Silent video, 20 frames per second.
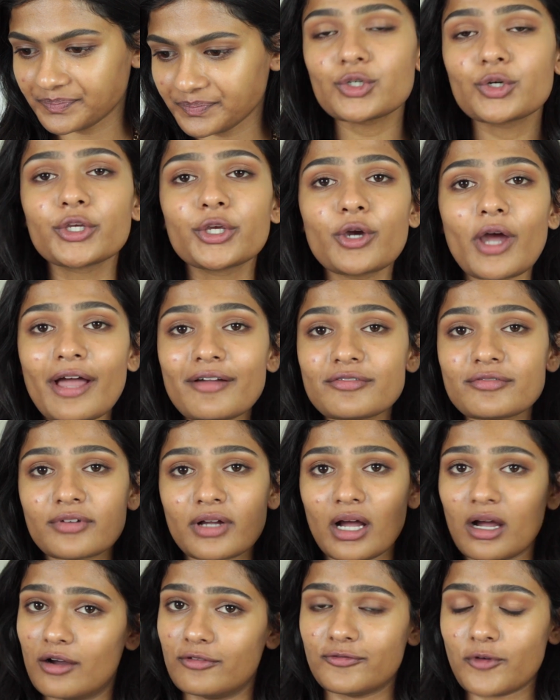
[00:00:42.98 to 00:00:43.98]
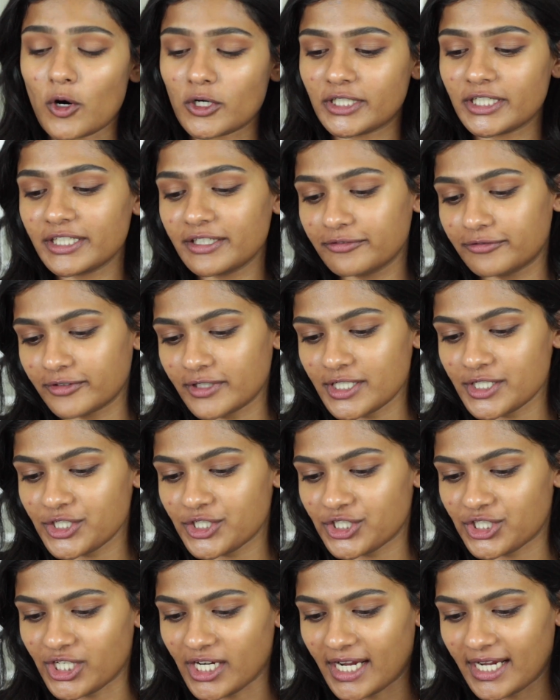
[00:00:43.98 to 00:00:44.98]
So you have 40 different
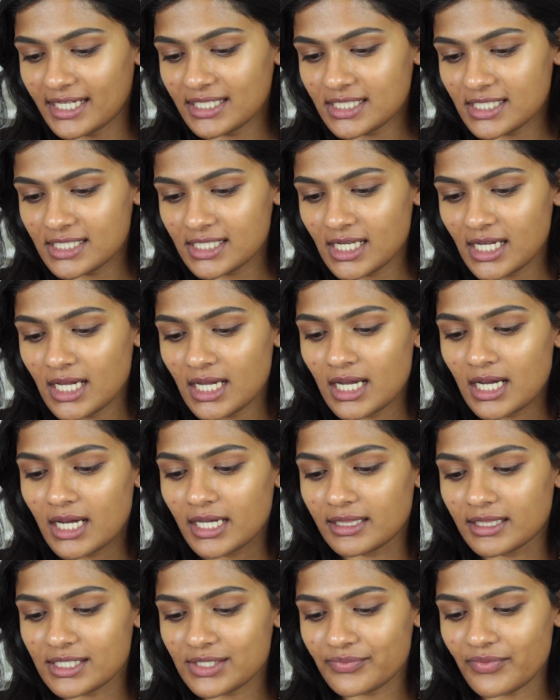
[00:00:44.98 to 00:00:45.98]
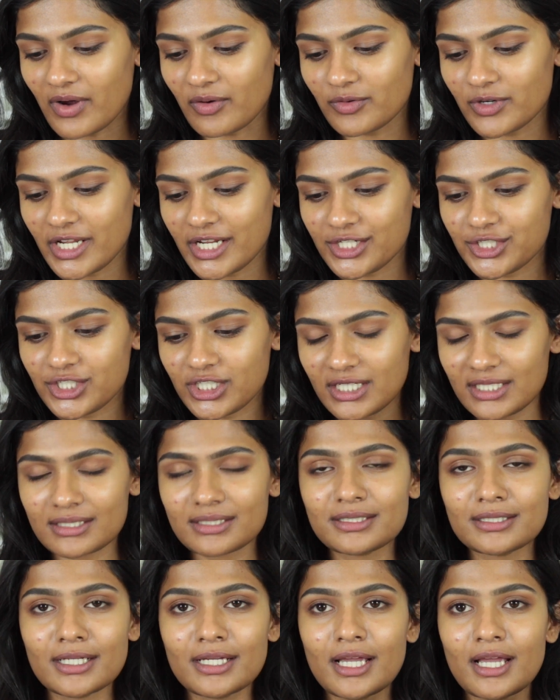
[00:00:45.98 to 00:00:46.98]
shades in this foundation.
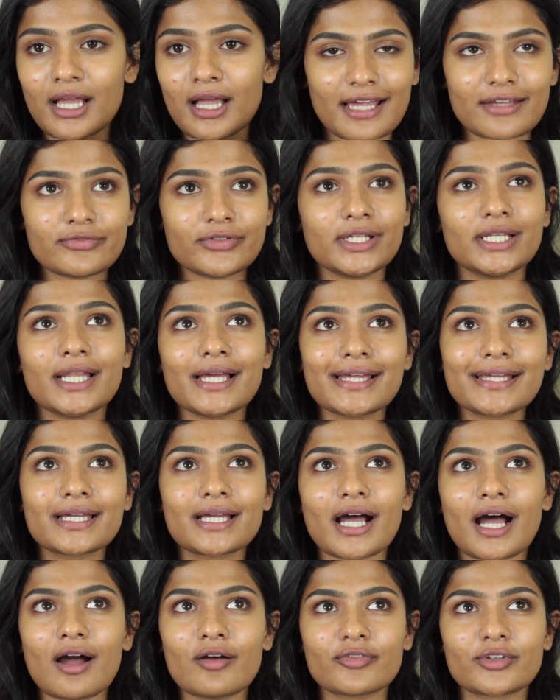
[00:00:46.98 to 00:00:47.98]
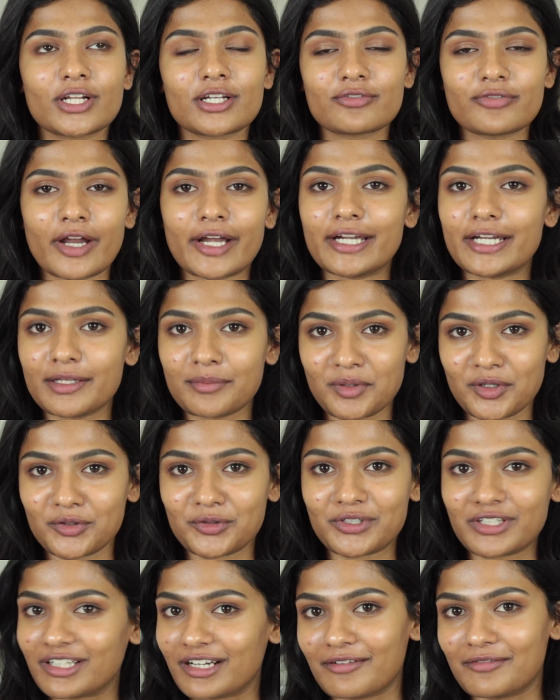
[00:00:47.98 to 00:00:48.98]
I feel like after Fenty
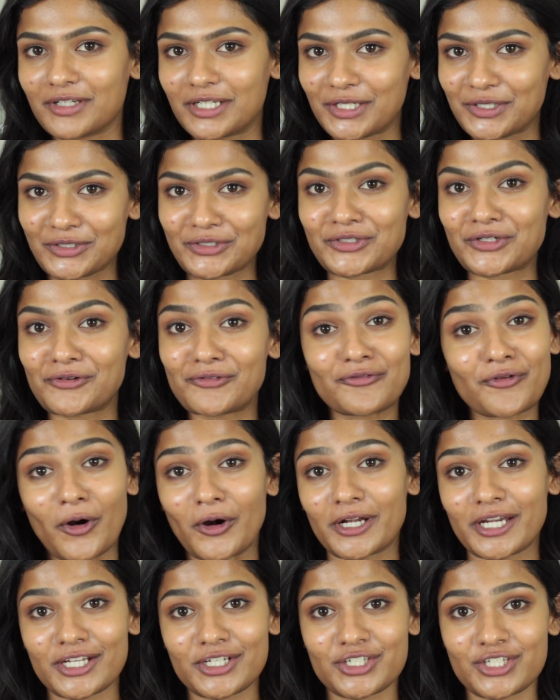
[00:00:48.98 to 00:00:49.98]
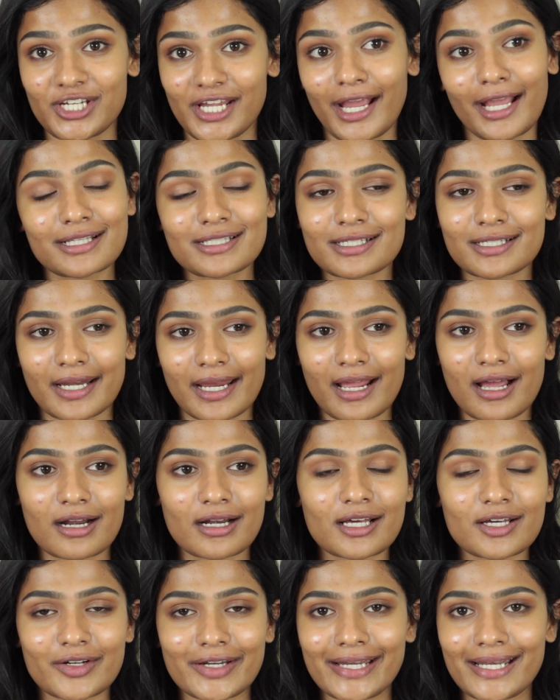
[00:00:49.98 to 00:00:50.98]
Beauty revolution of 40 shades,
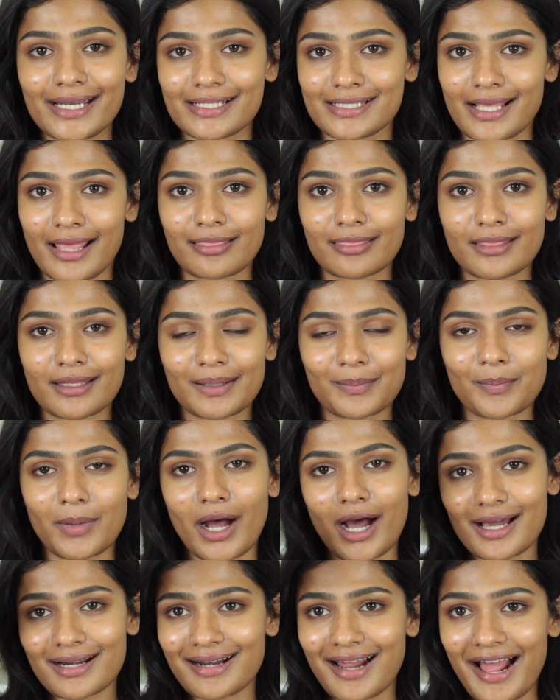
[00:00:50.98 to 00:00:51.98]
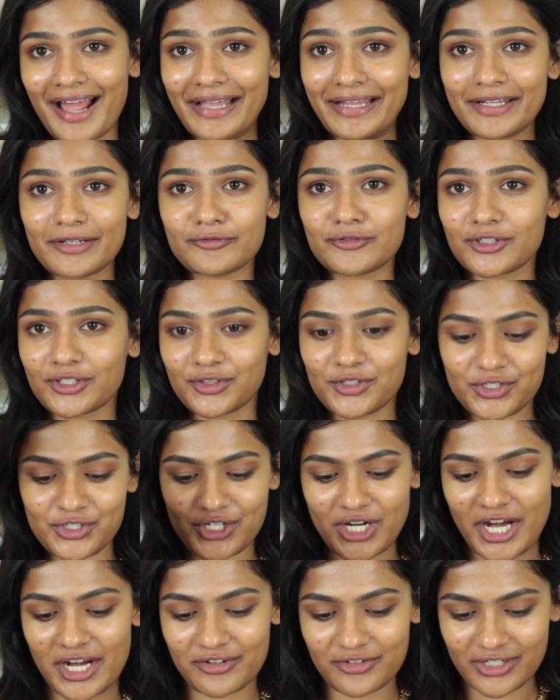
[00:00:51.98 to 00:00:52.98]
Rihanna really set the bar high for the
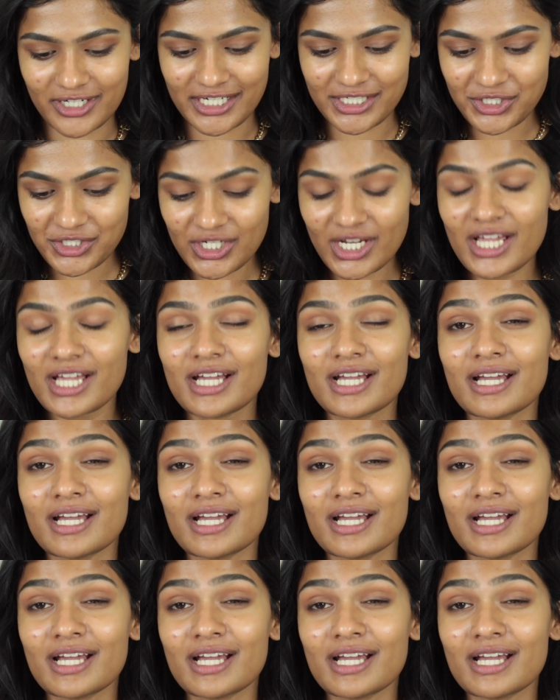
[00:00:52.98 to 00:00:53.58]
shade range.